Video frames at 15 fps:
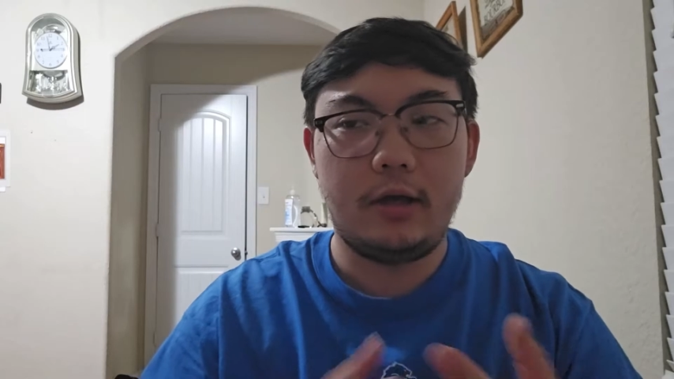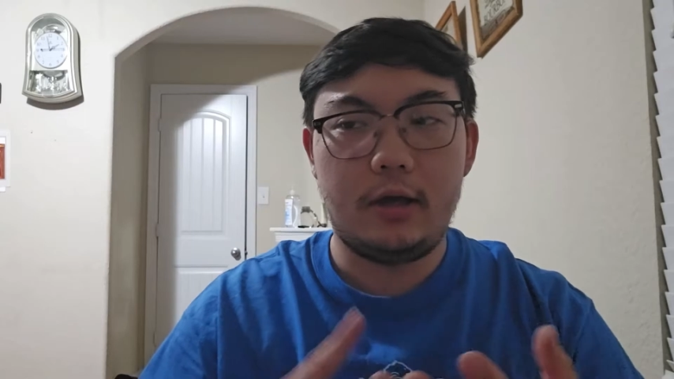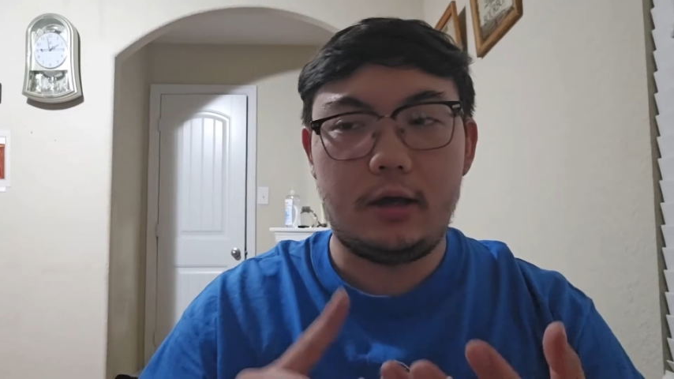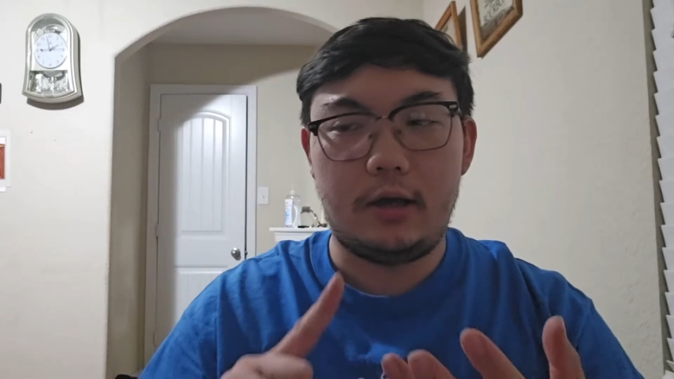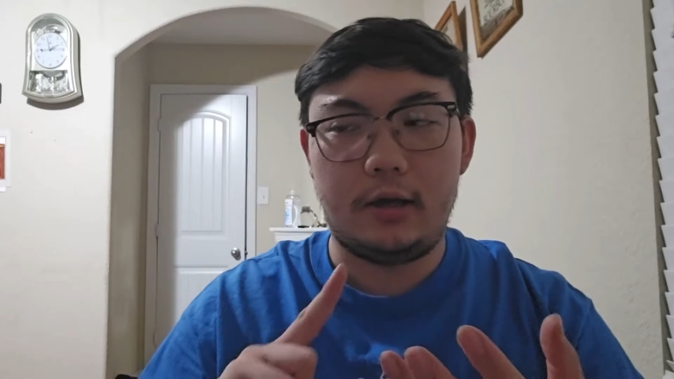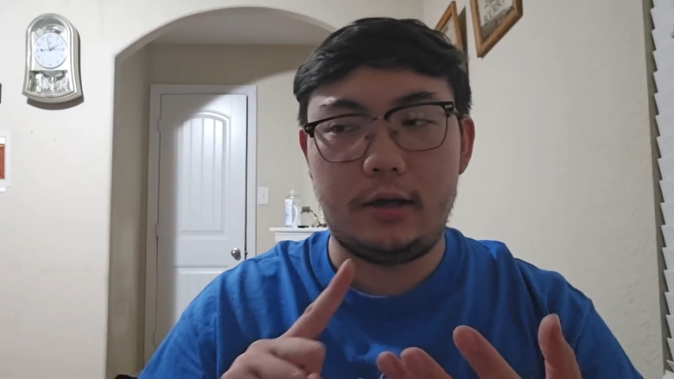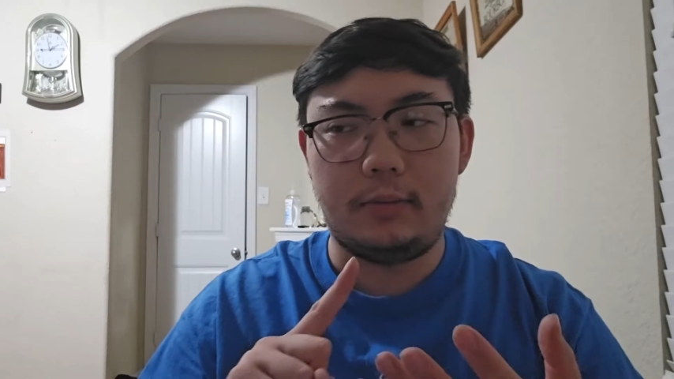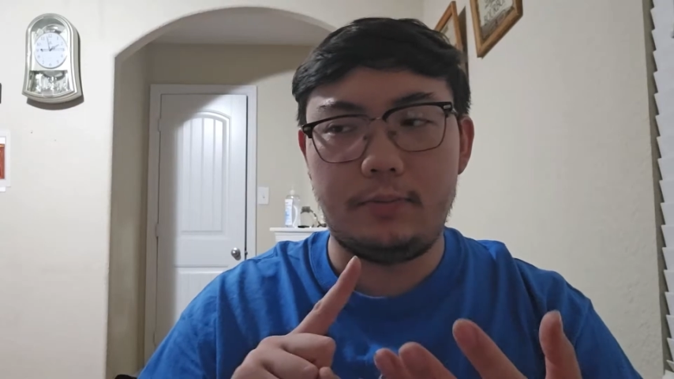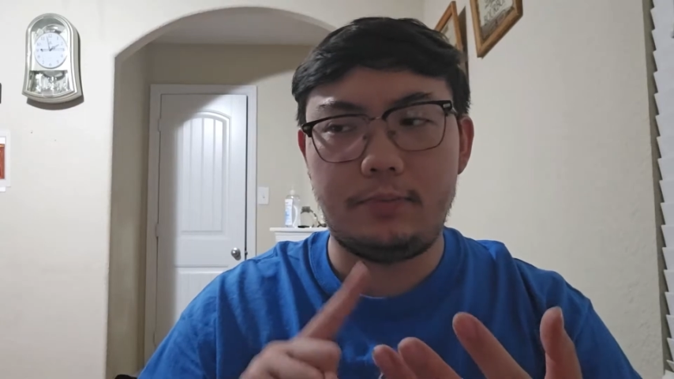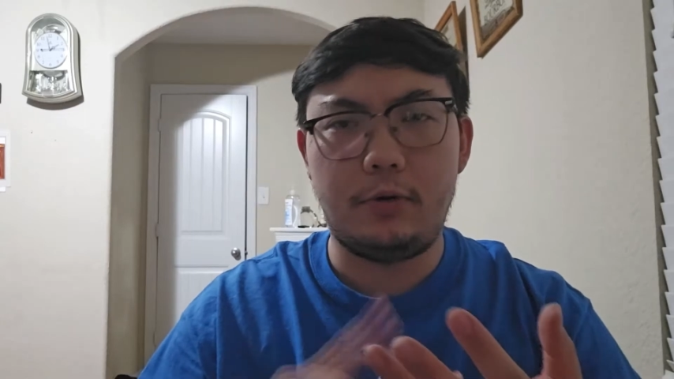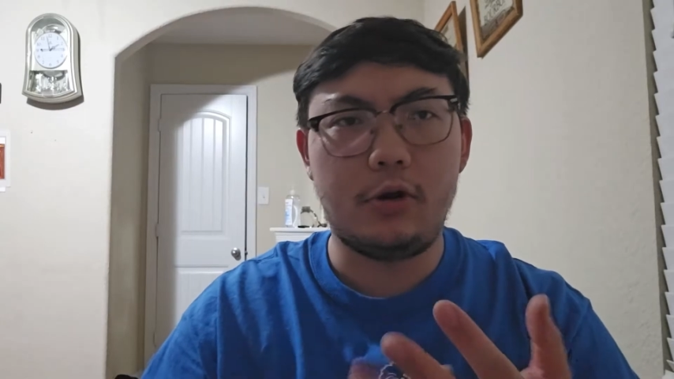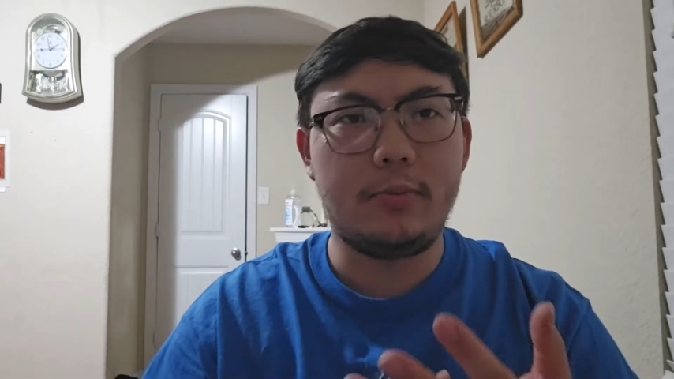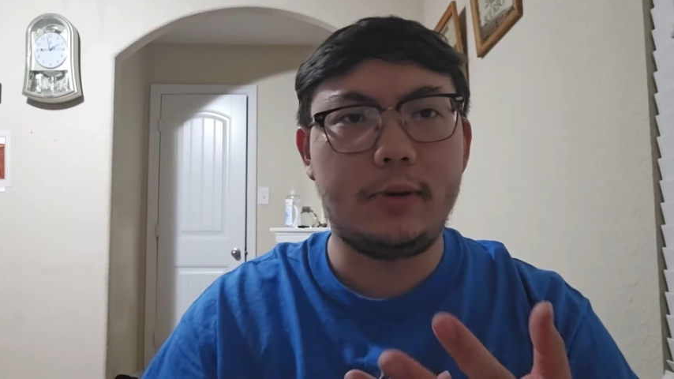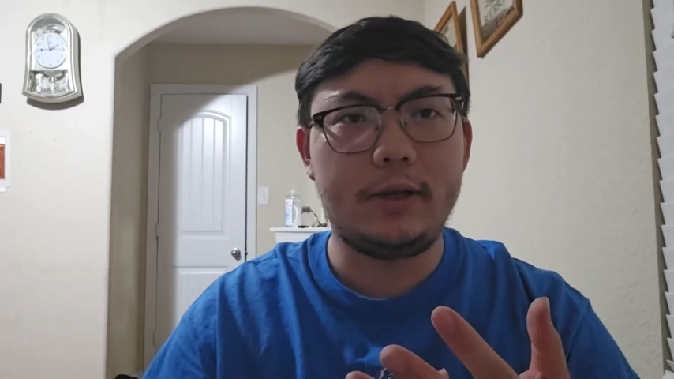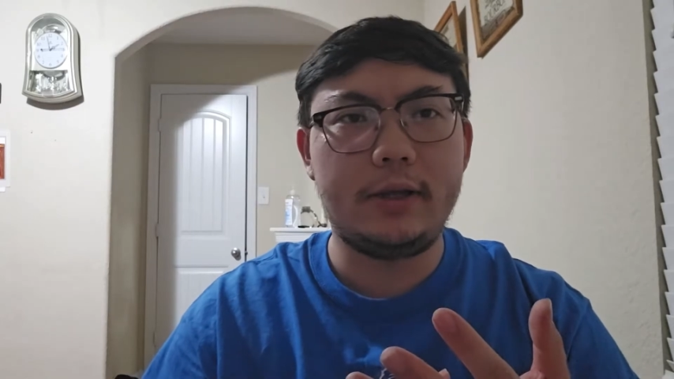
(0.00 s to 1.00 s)

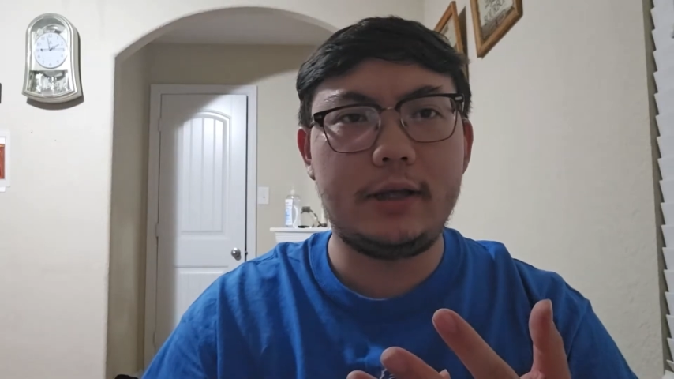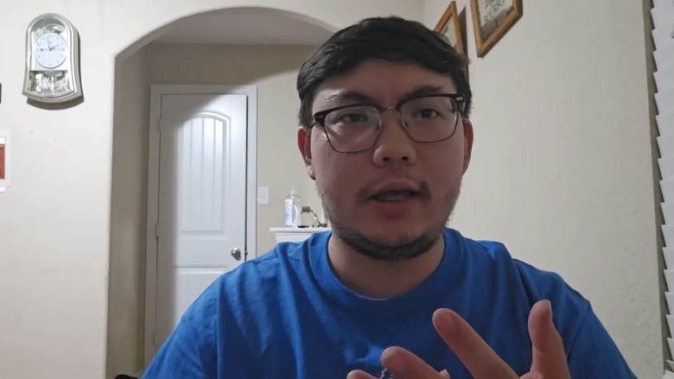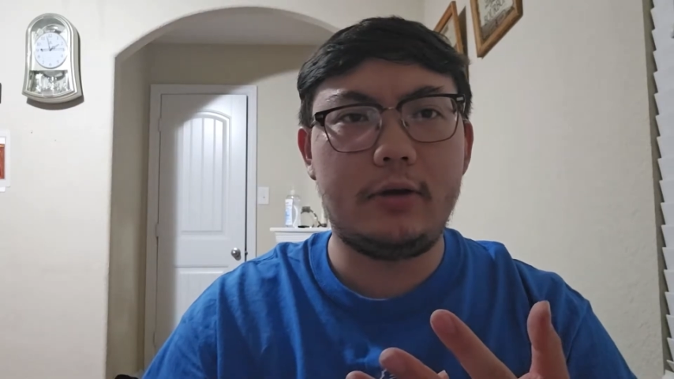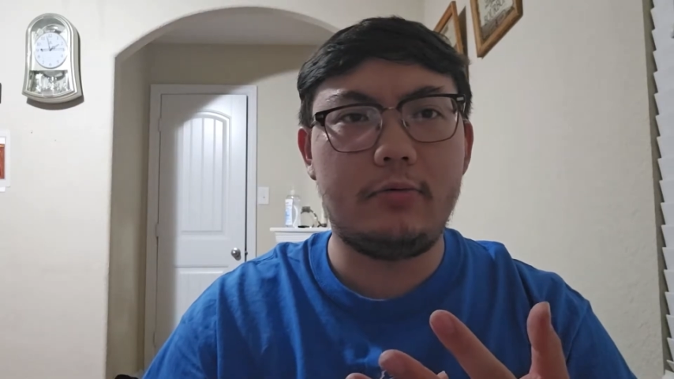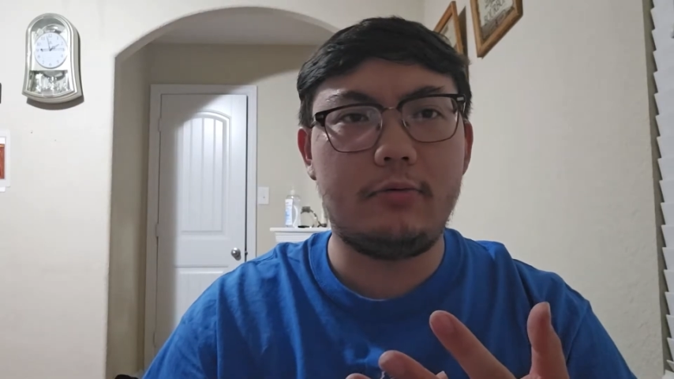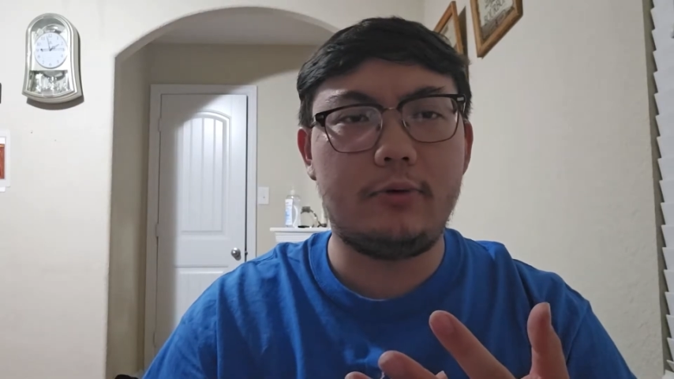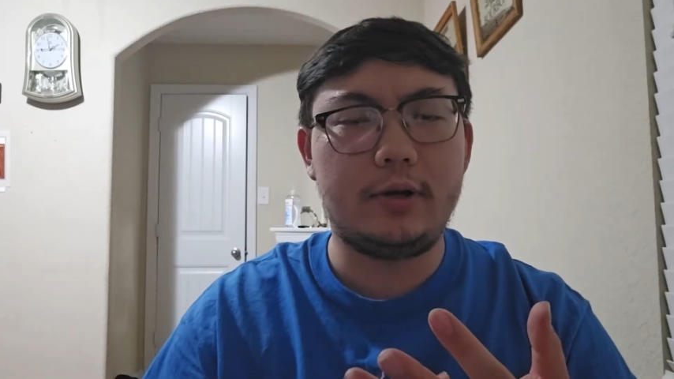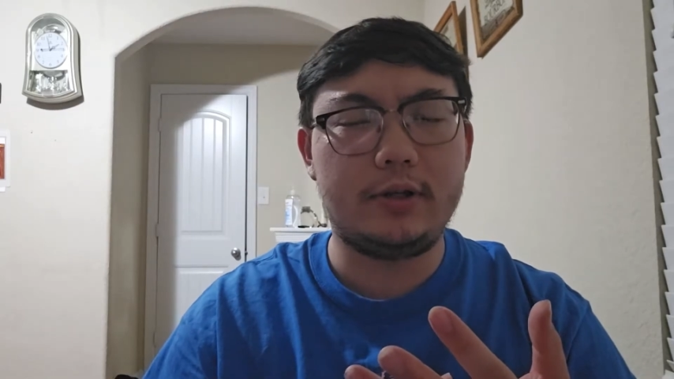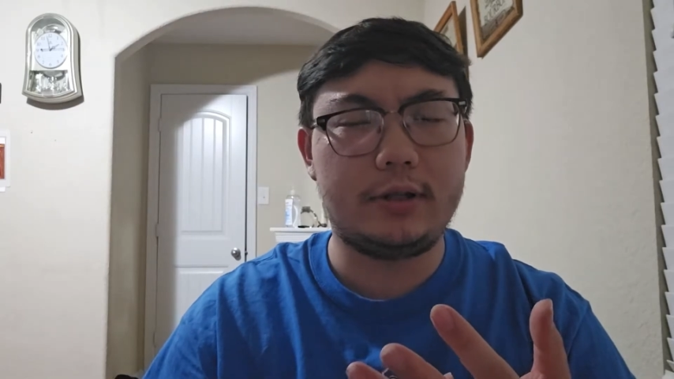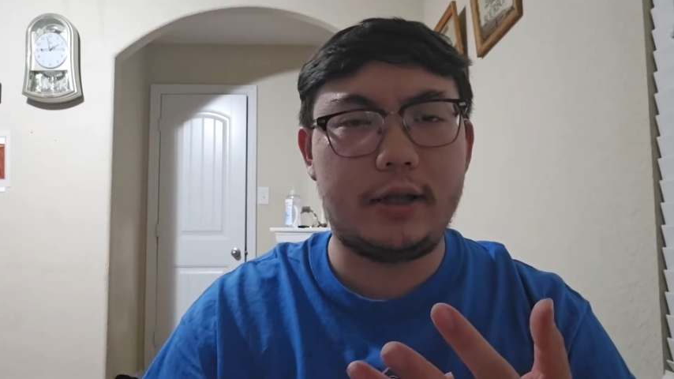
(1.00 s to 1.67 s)
Pokemon Yellow was